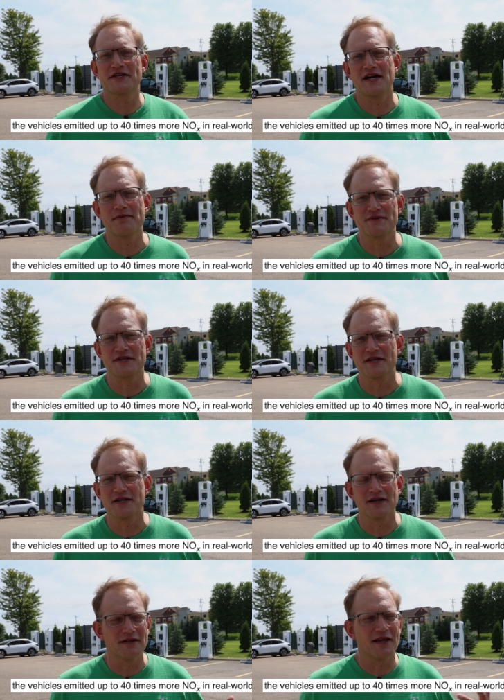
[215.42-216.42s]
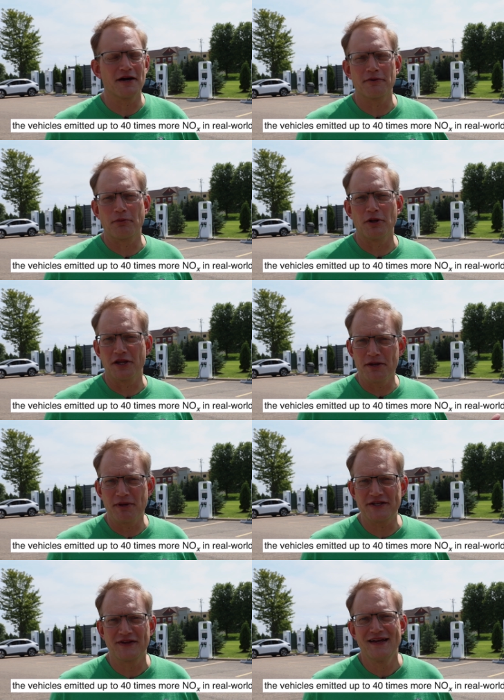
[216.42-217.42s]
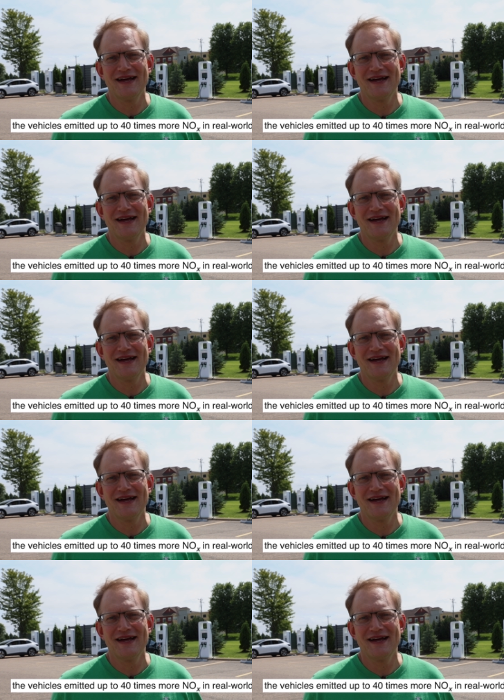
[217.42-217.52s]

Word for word: times the allowable limit.